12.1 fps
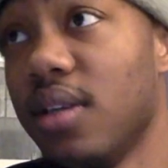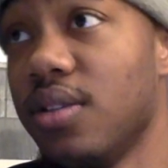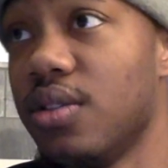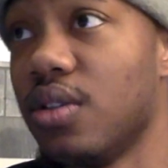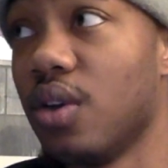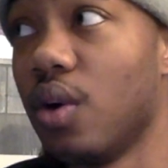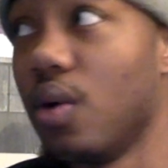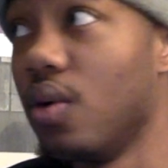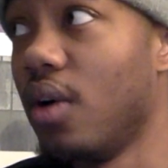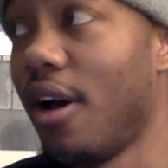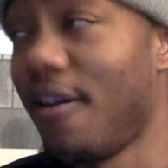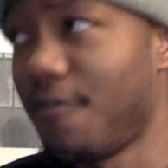
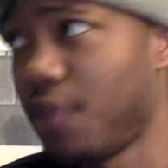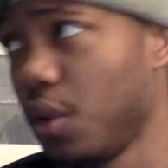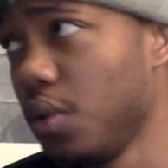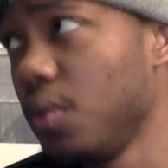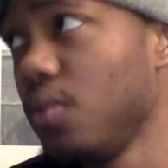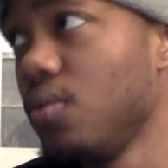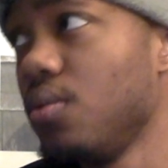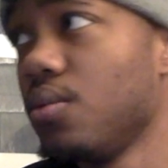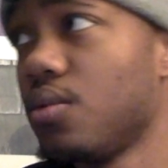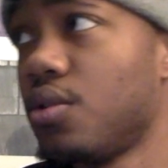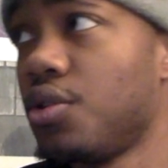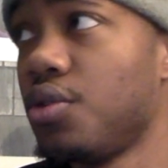So I flew
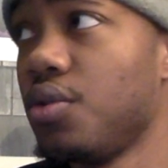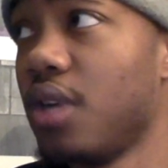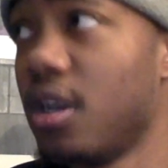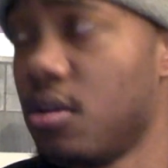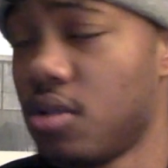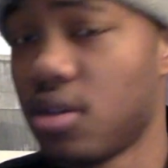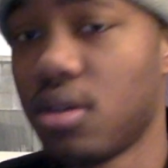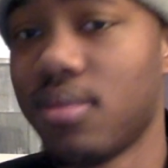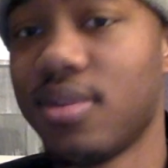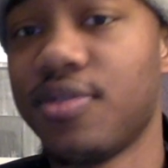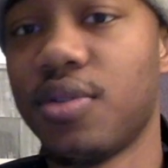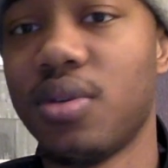to Arizona
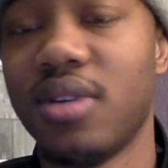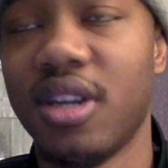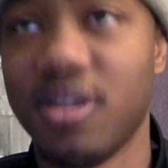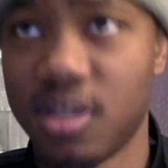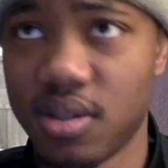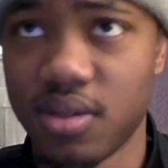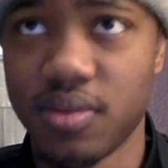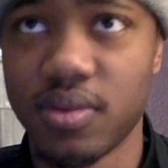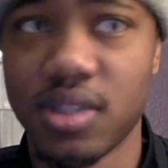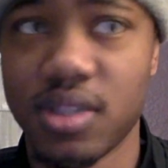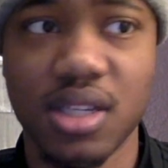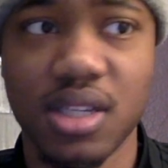before. Arizona
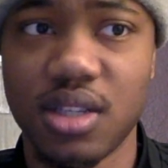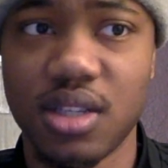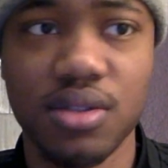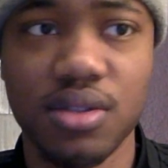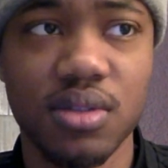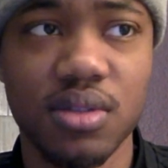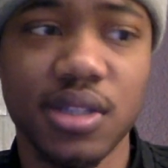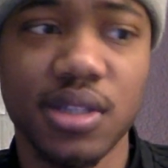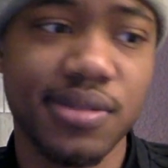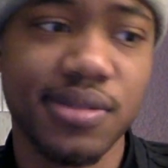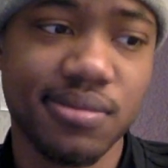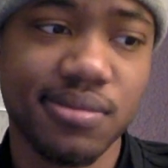was nothing new,
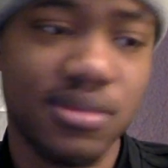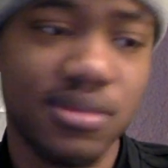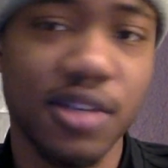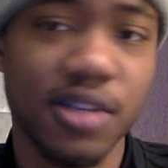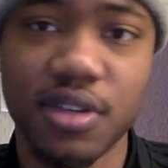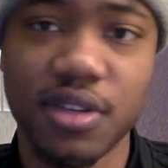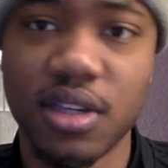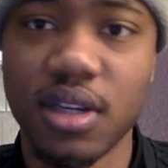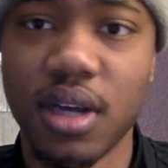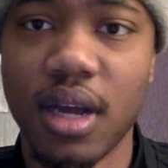nothing different.